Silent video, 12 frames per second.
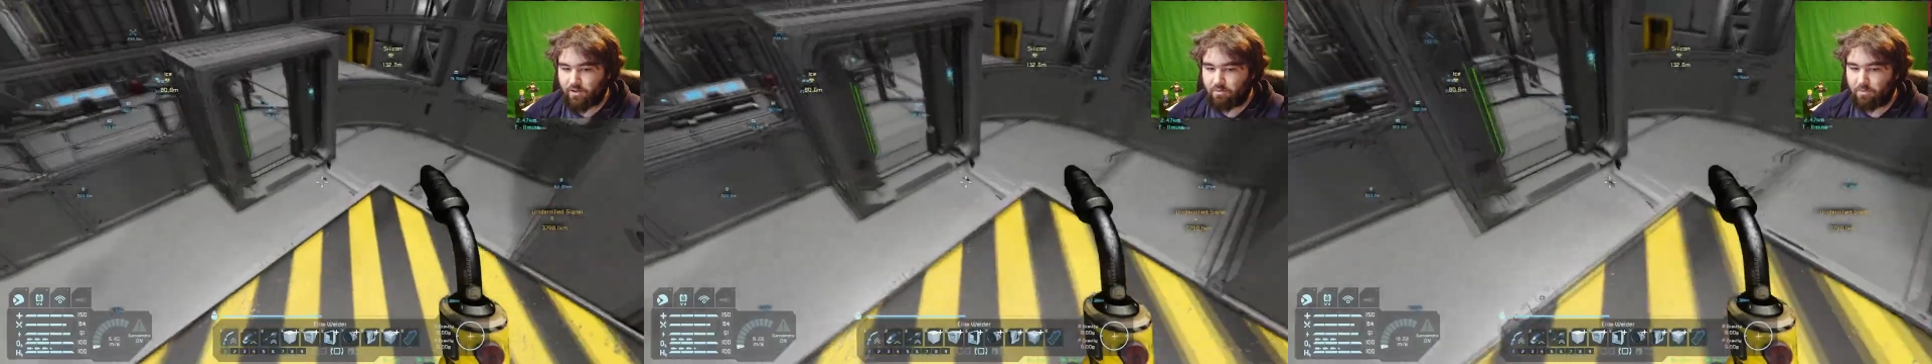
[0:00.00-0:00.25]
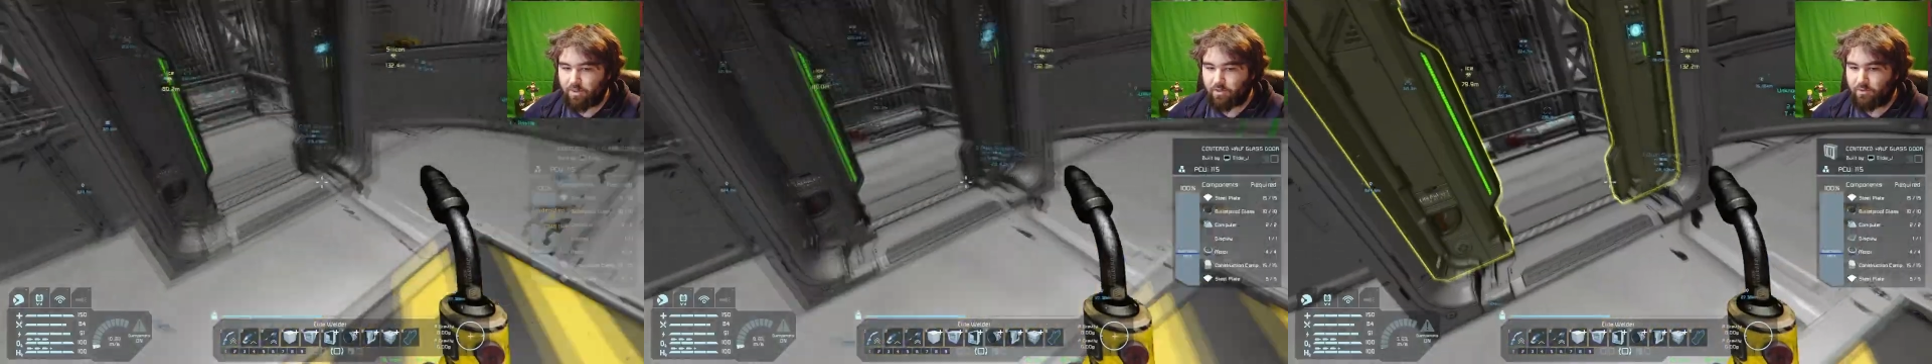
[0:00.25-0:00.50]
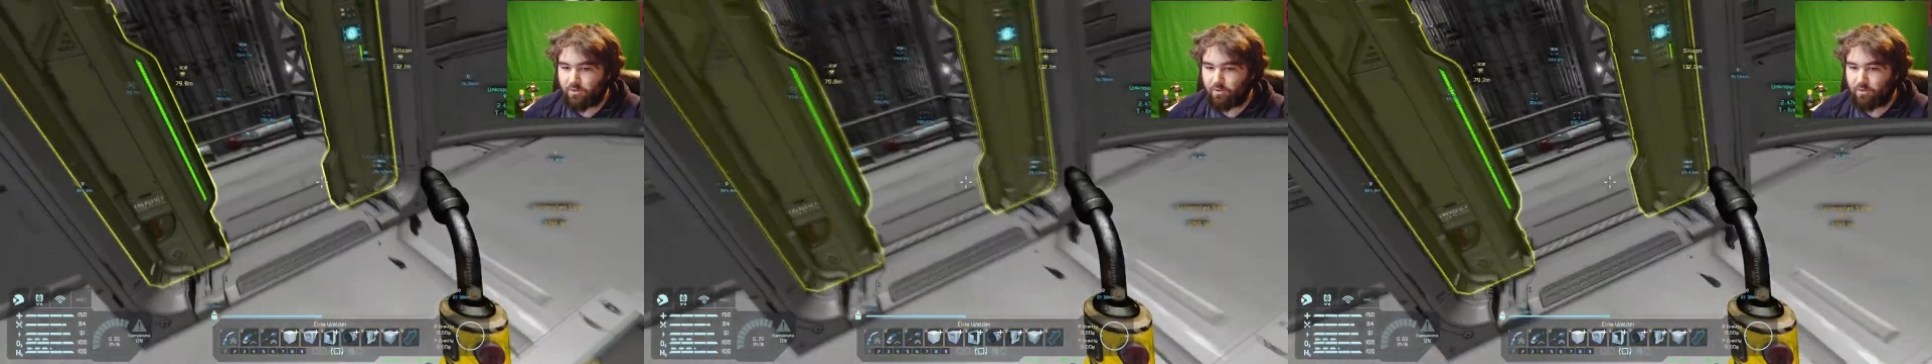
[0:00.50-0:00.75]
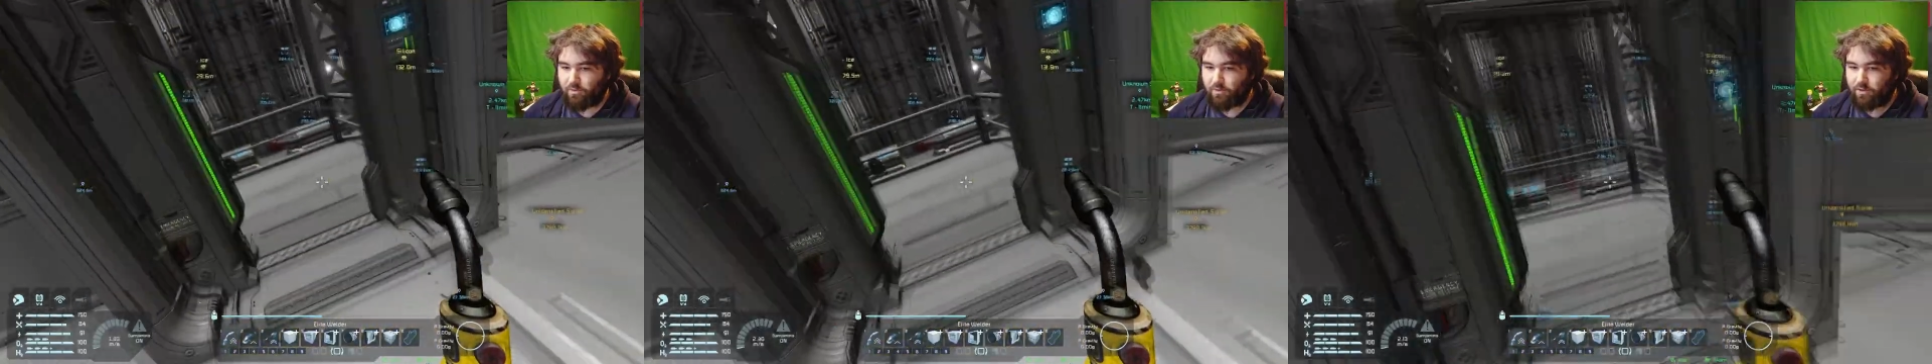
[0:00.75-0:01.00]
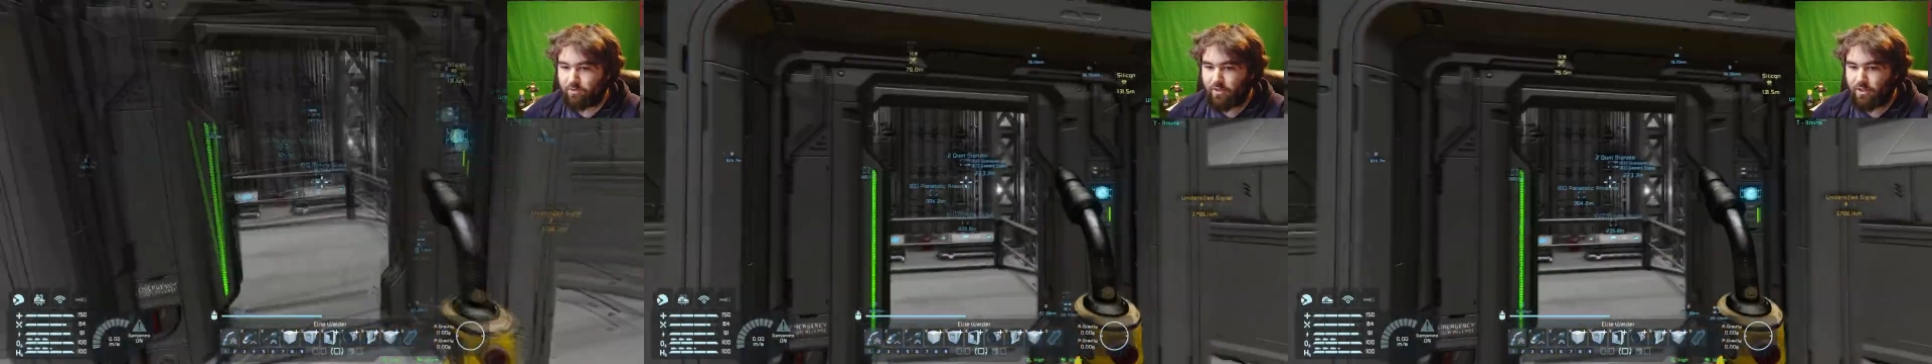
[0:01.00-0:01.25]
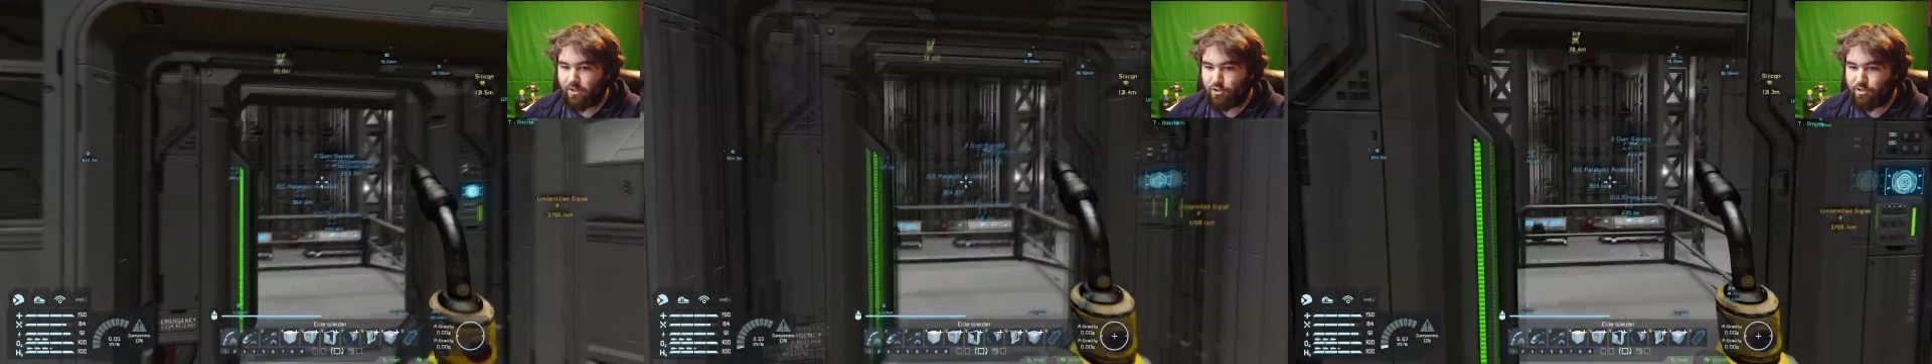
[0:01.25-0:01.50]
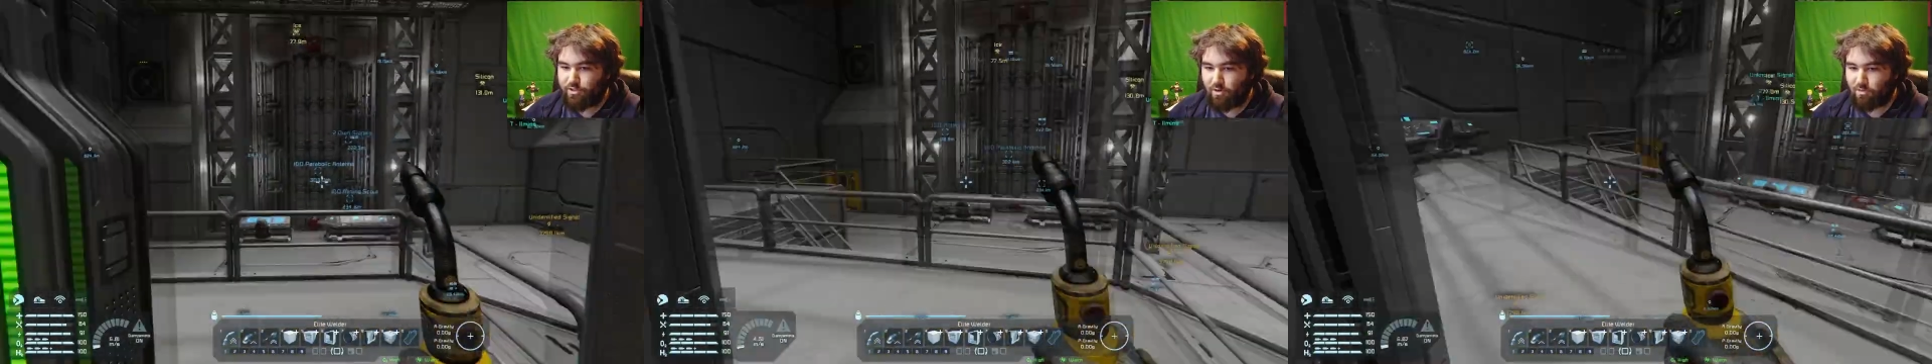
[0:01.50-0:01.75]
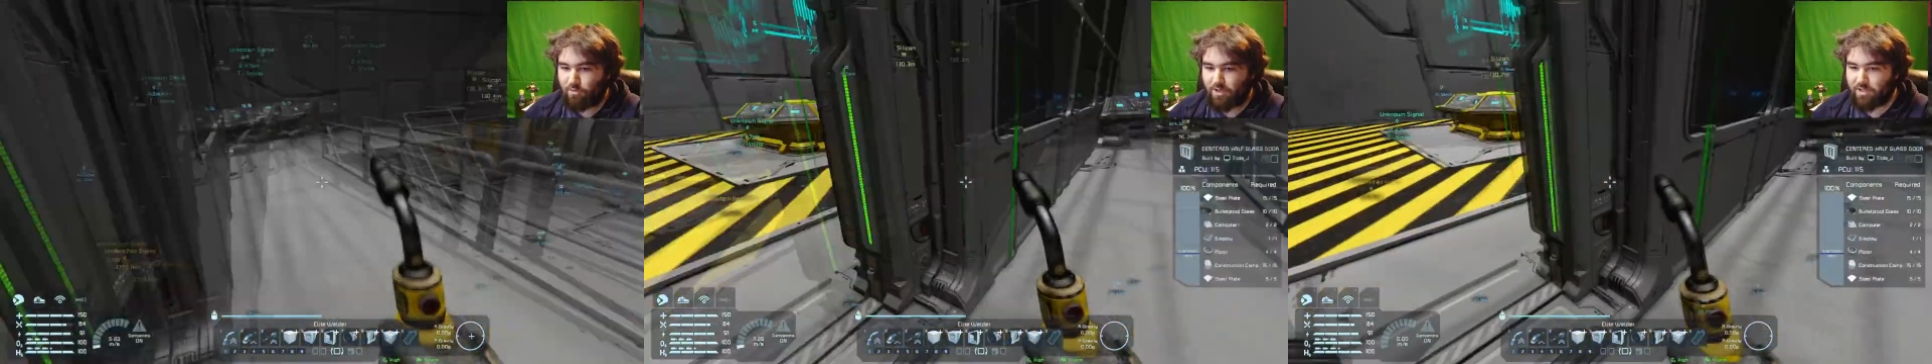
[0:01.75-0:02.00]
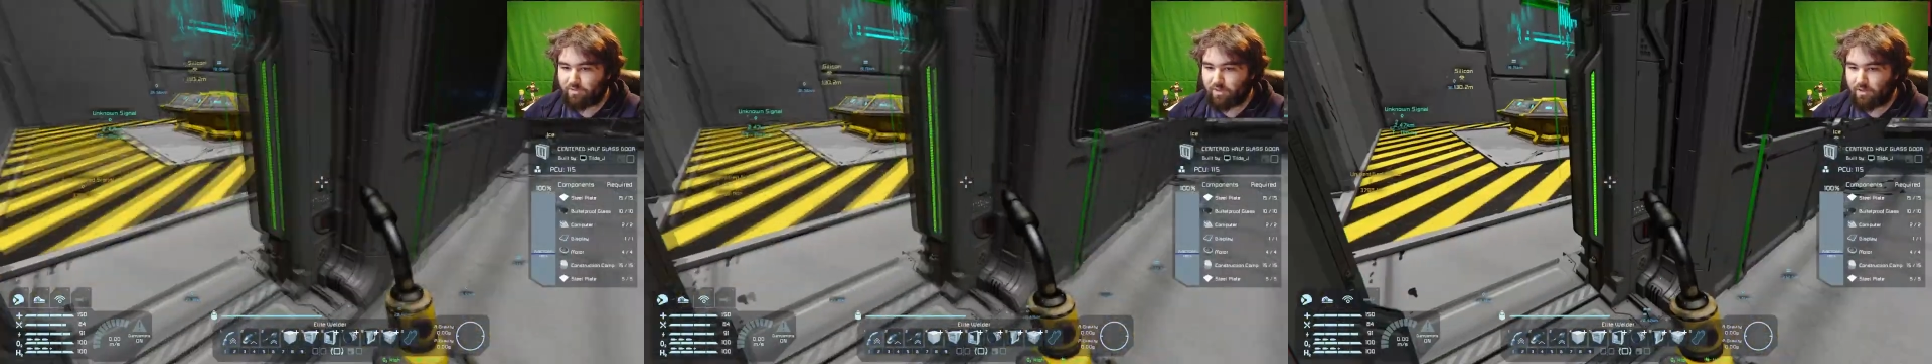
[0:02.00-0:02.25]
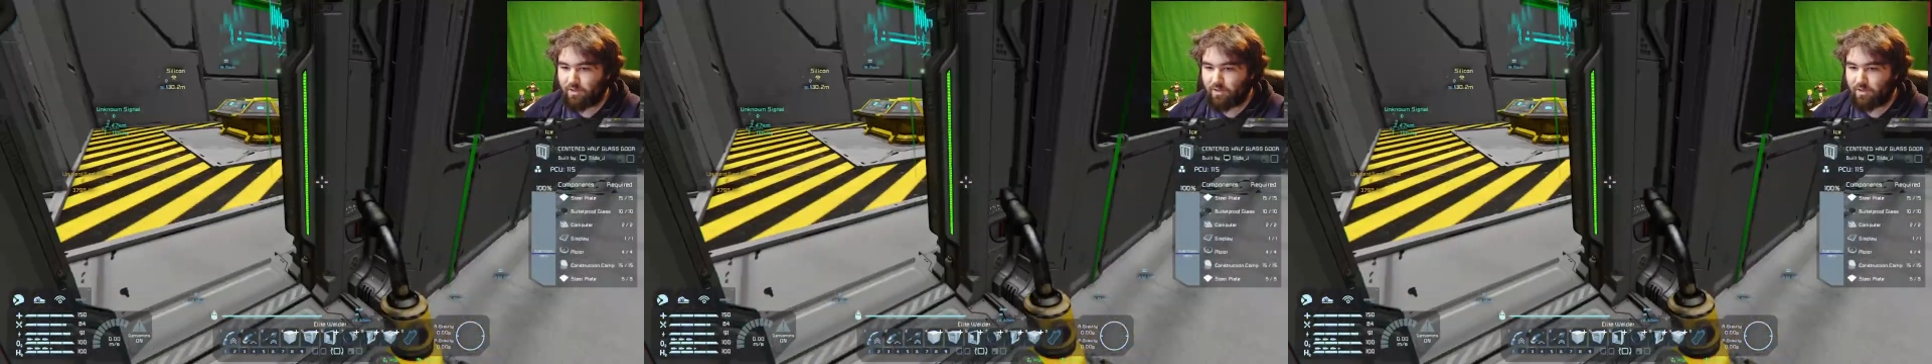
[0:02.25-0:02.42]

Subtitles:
but you do. You need so much of it.